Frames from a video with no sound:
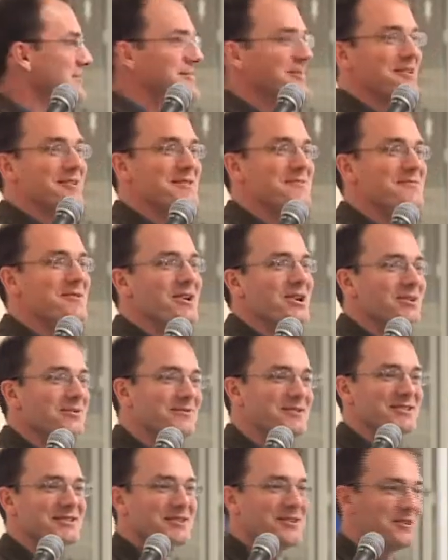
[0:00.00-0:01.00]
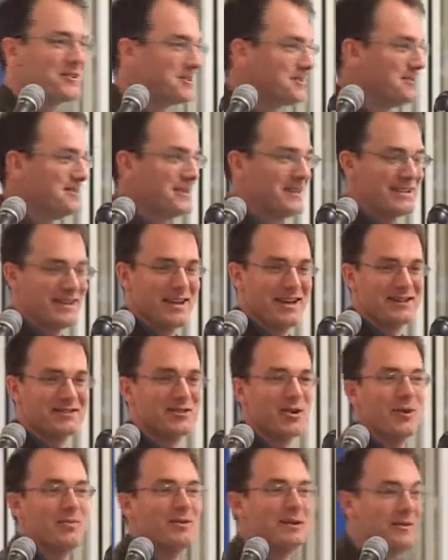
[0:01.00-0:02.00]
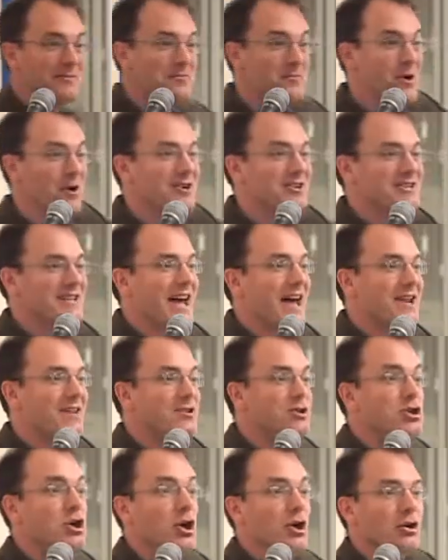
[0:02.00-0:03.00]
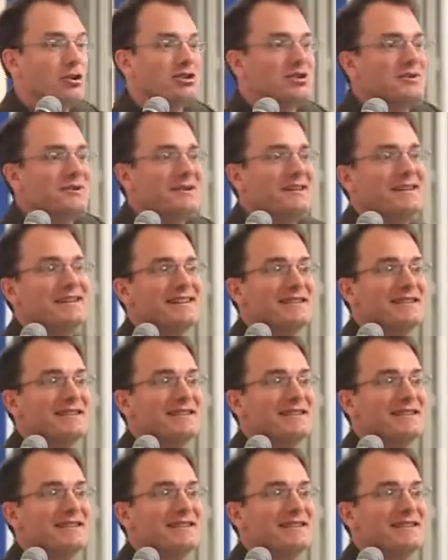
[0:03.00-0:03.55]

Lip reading: during the middle of a sermon and marched out of the church.